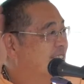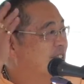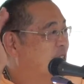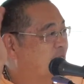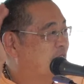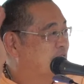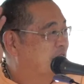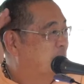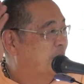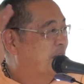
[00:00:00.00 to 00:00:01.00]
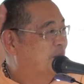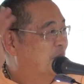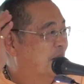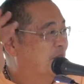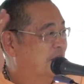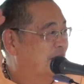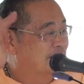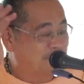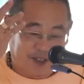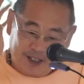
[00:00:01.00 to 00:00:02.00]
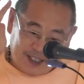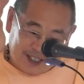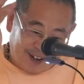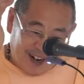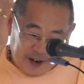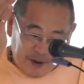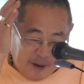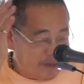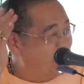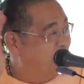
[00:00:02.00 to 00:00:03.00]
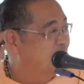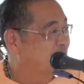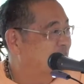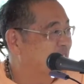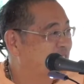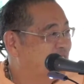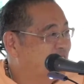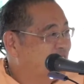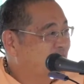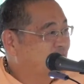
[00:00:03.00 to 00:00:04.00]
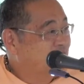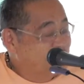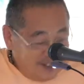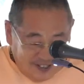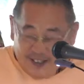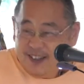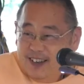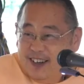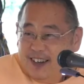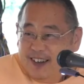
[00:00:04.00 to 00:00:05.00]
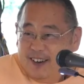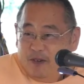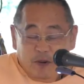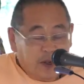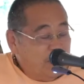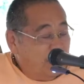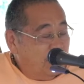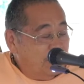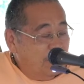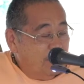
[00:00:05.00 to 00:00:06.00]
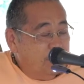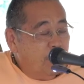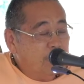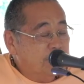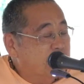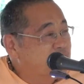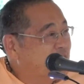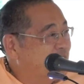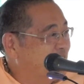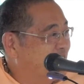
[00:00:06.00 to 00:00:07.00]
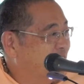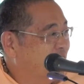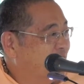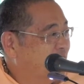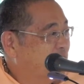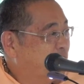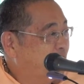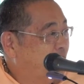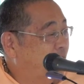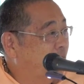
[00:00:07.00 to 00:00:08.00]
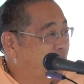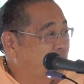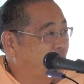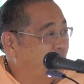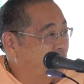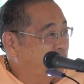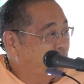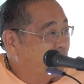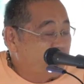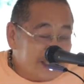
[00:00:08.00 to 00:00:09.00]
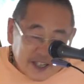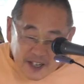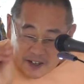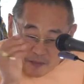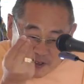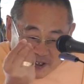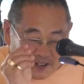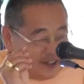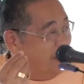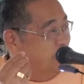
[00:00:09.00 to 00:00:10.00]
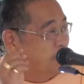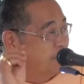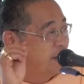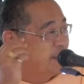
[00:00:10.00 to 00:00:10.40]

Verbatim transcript: neurons in the brain or whatever that gives him the sense that I'm happy with this. This is uh, what we call false identity or ahankara. But this is another material element, a very